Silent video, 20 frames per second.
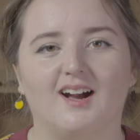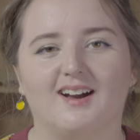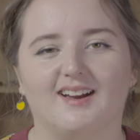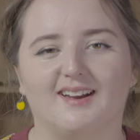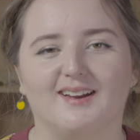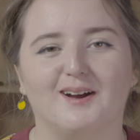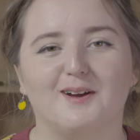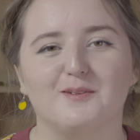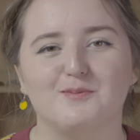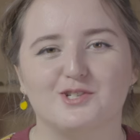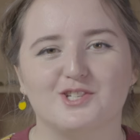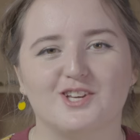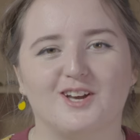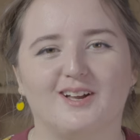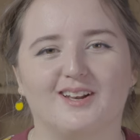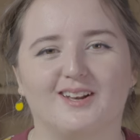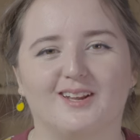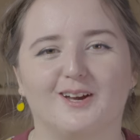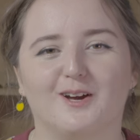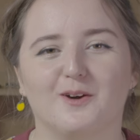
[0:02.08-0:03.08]
Hi, I'm
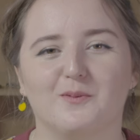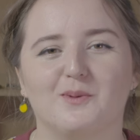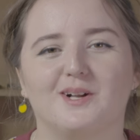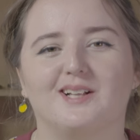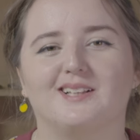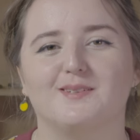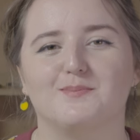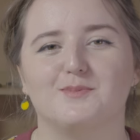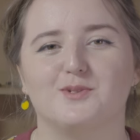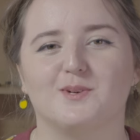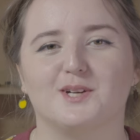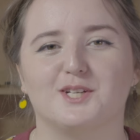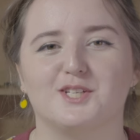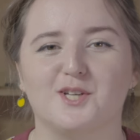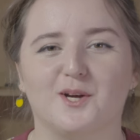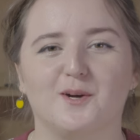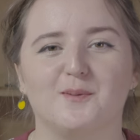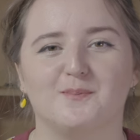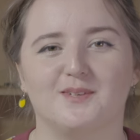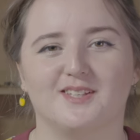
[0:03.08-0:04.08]
Charlotte and welcome to our
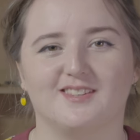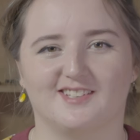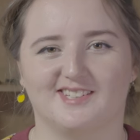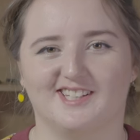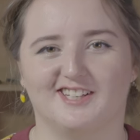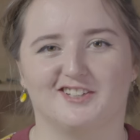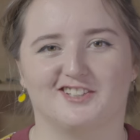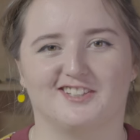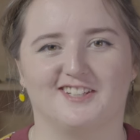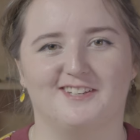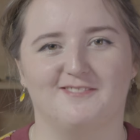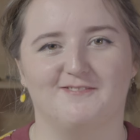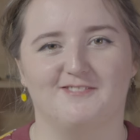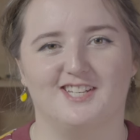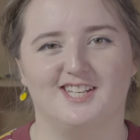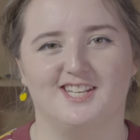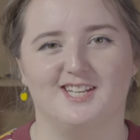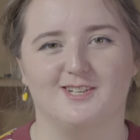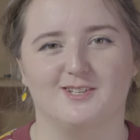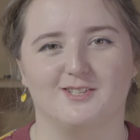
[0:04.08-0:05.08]
top monthly online
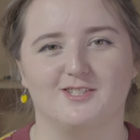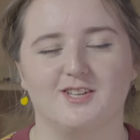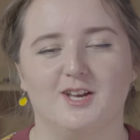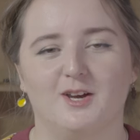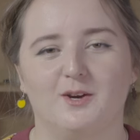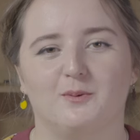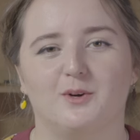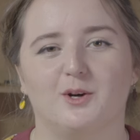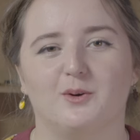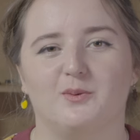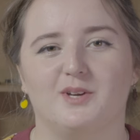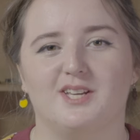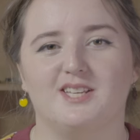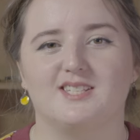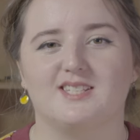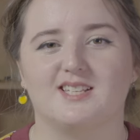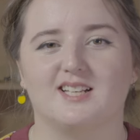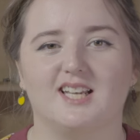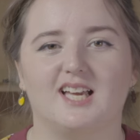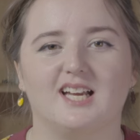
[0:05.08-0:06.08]
videos where we
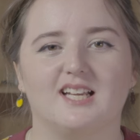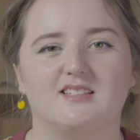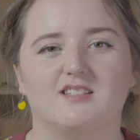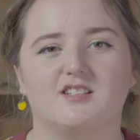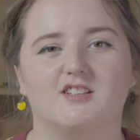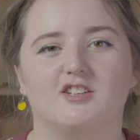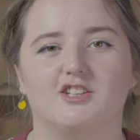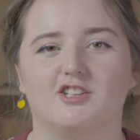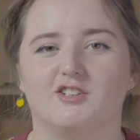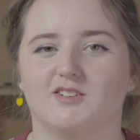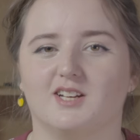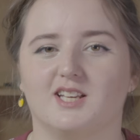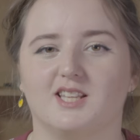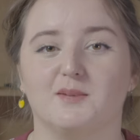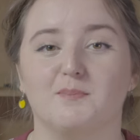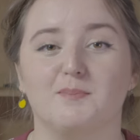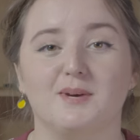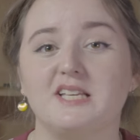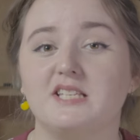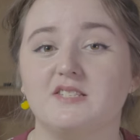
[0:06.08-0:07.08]
select and curate
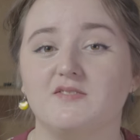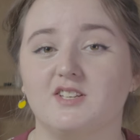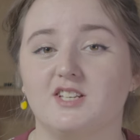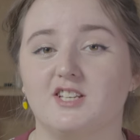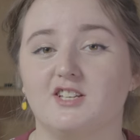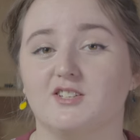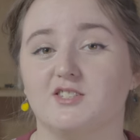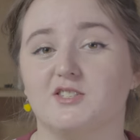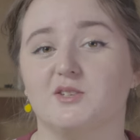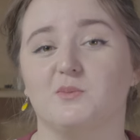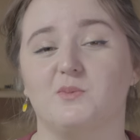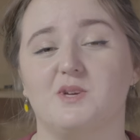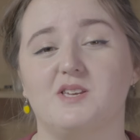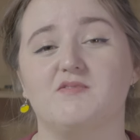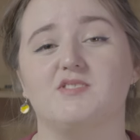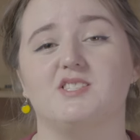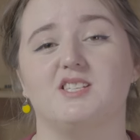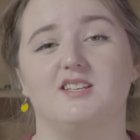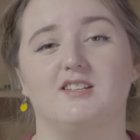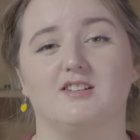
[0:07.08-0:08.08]
the best videos that
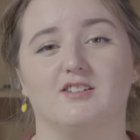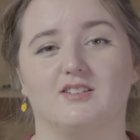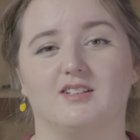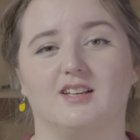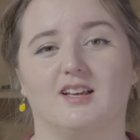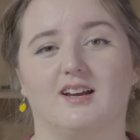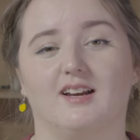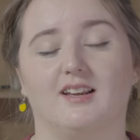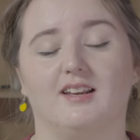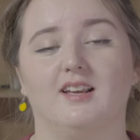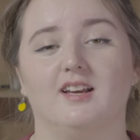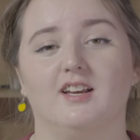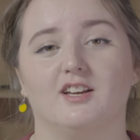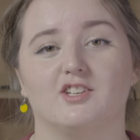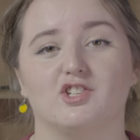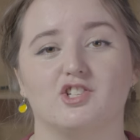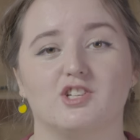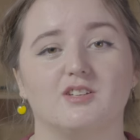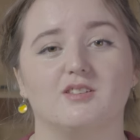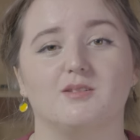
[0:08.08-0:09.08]
we've seen online
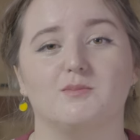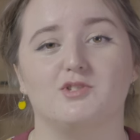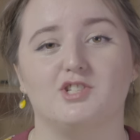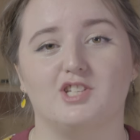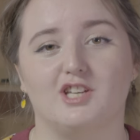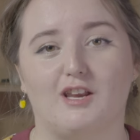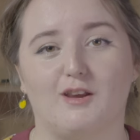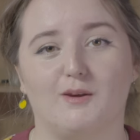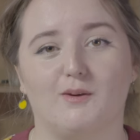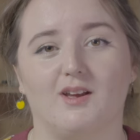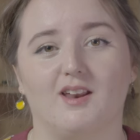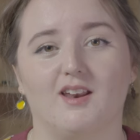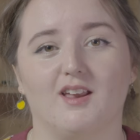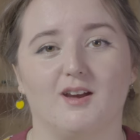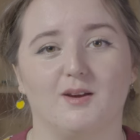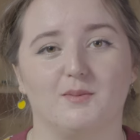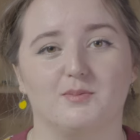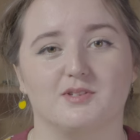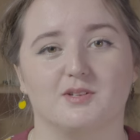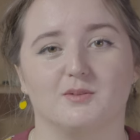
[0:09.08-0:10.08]
and show them to you in
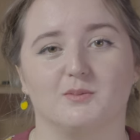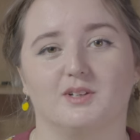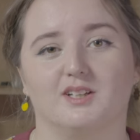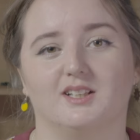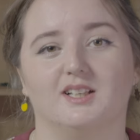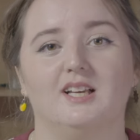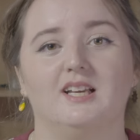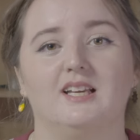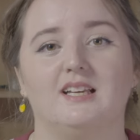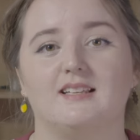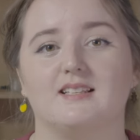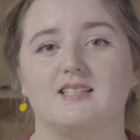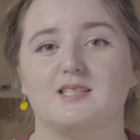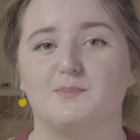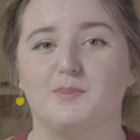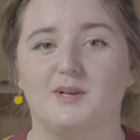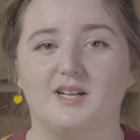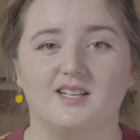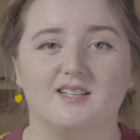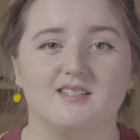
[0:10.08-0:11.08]
hopes that will
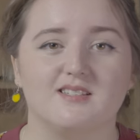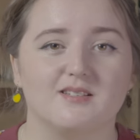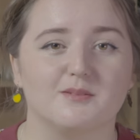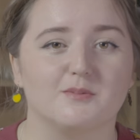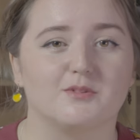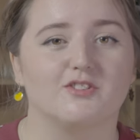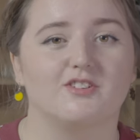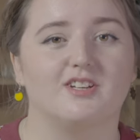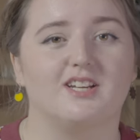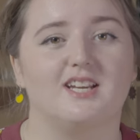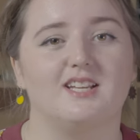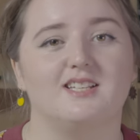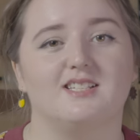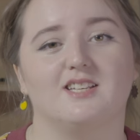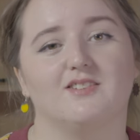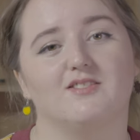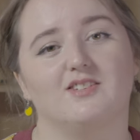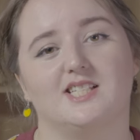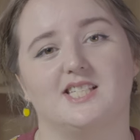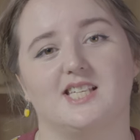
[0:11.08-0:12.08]
inspire some
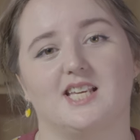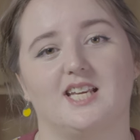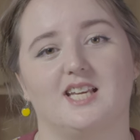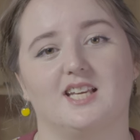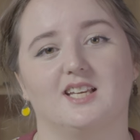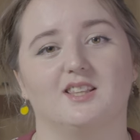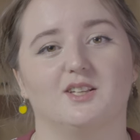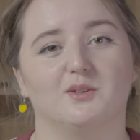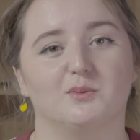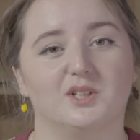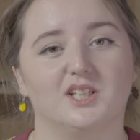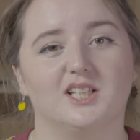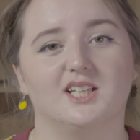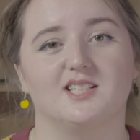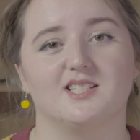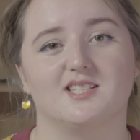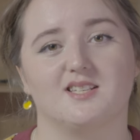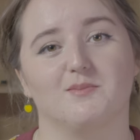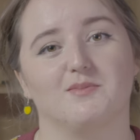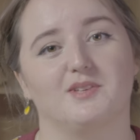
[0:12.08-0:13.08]
creativity and that we'll
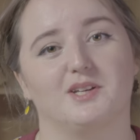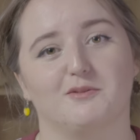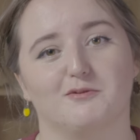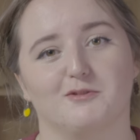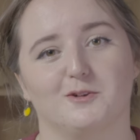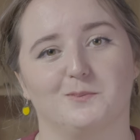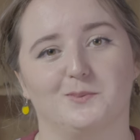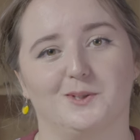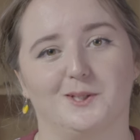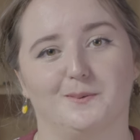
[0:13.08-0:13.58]
learn something from